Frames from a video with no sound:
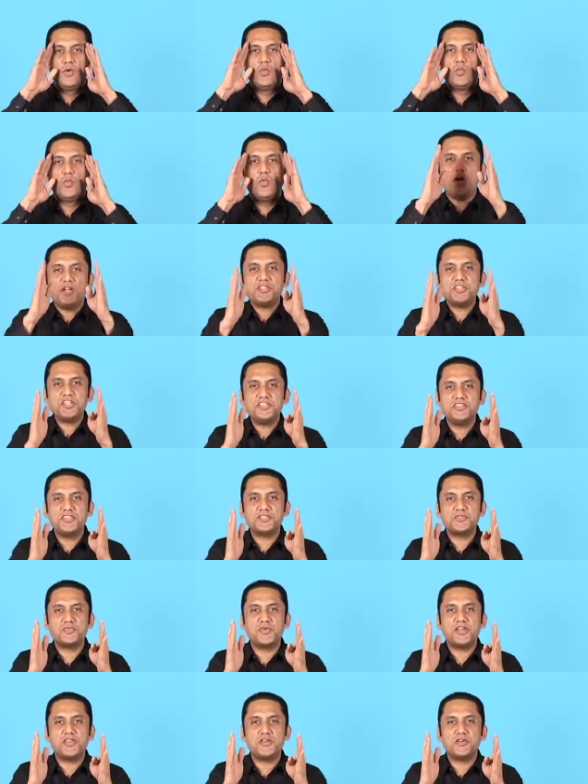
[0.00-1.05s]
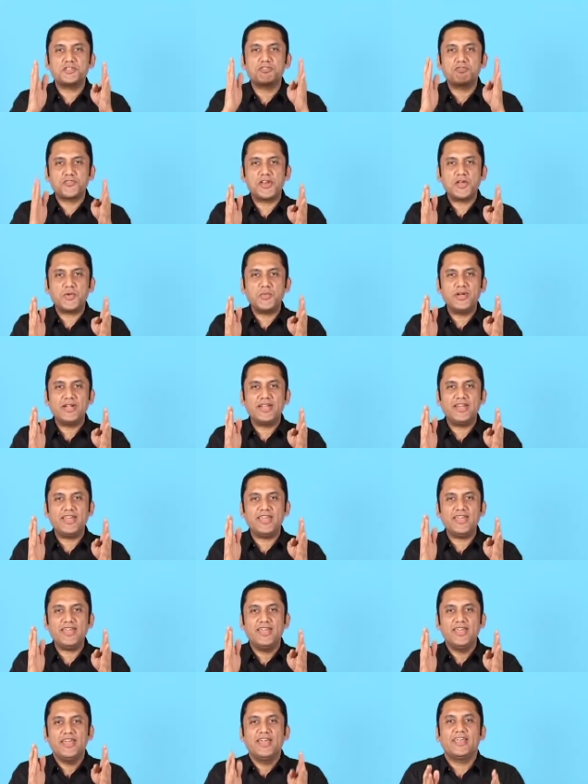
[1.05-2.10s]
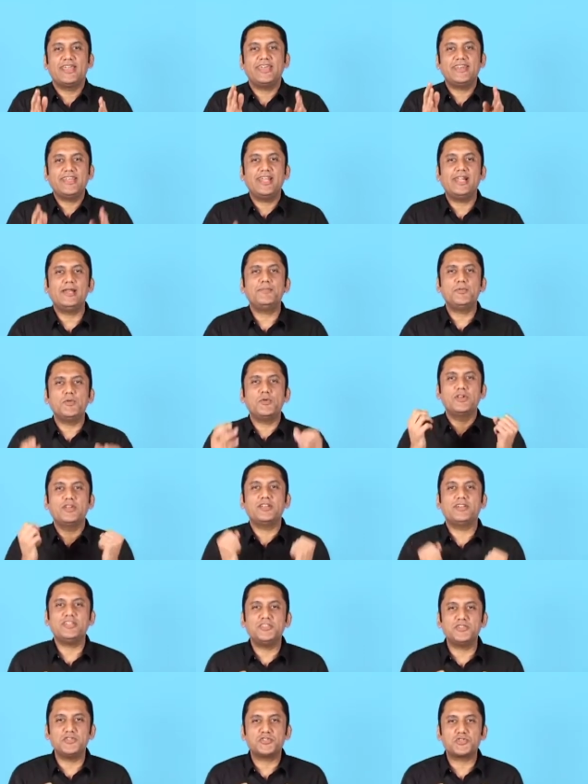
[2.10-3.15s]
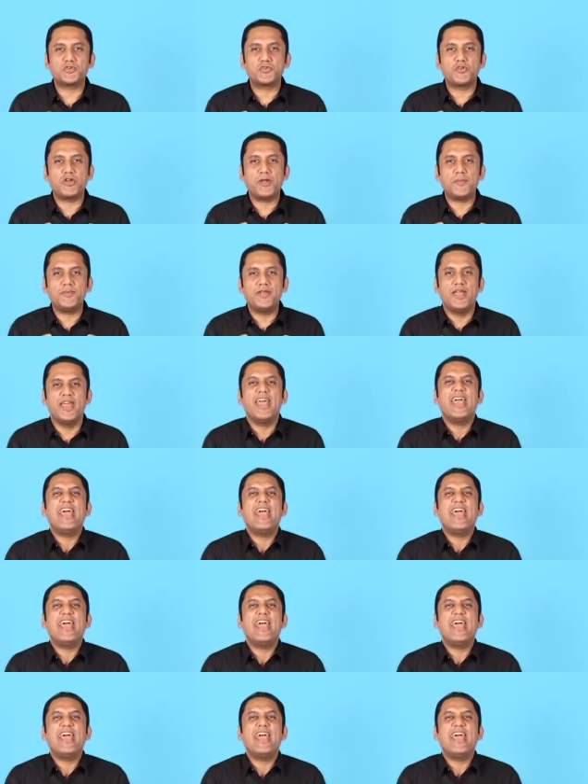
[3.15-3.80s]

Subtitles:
Watching these videos frequently can help you learn the script